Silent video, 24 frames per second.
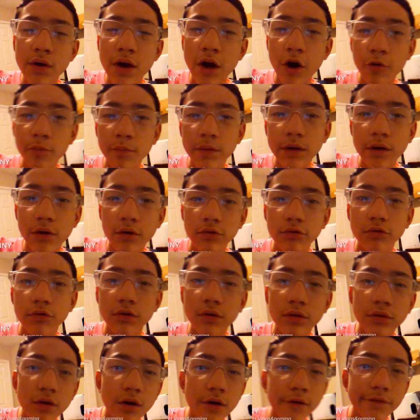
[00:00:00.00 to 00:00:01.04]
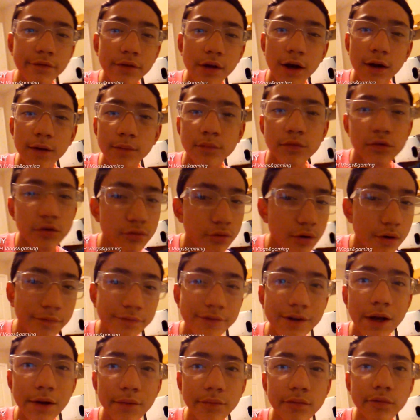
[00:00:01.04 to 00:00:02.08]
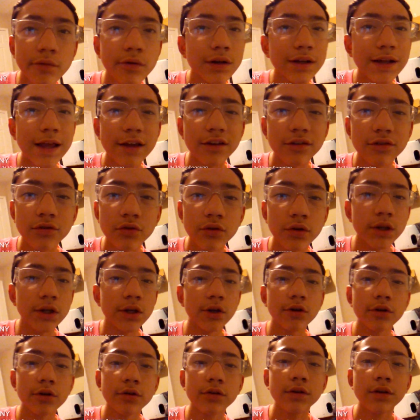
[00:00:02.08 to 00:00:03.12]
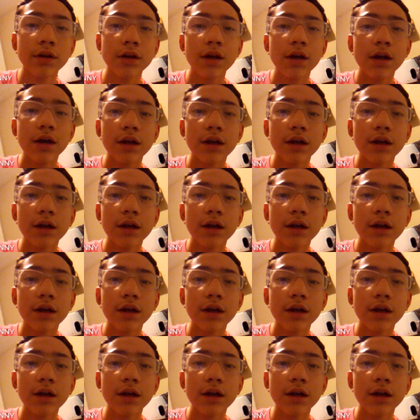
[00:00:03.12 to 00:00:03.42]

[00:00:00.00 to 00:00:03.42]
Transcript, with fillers: You helped me go through the tough times, the rough times for the last two years